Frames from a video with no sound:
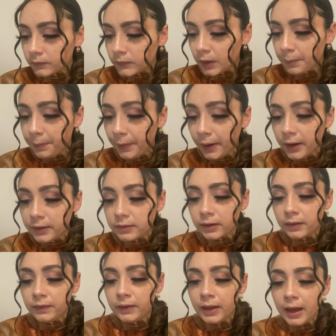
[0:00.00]
But
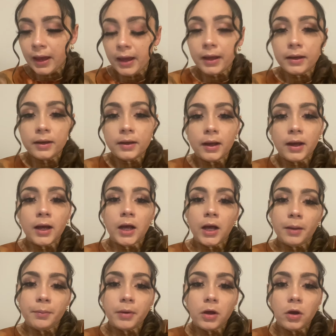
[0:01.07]
in the end,
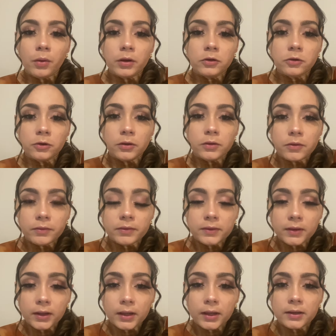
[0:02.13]
going towards the
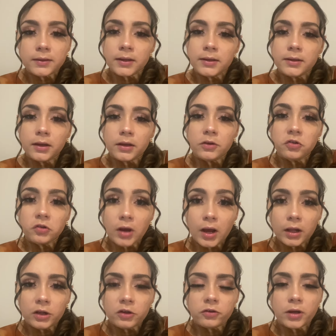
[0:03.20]
resilience, it does
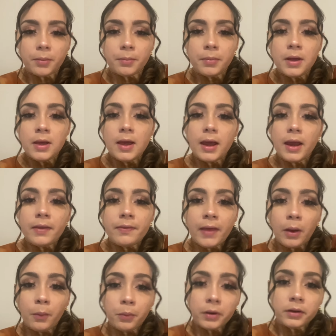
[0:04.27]
challenge them, and
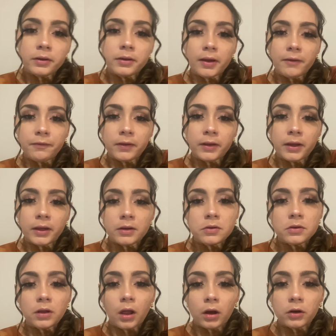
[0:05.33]
that would definitely
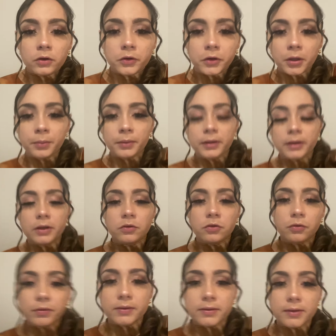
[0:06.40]
in long term lead
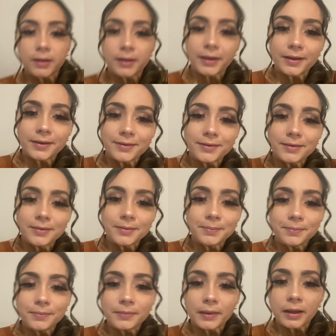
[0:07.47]
to resilience.
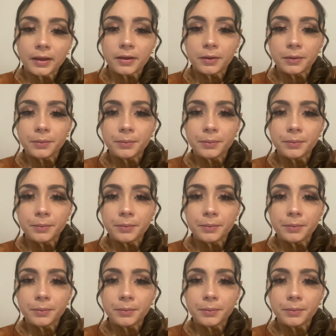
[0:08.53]
Thank you.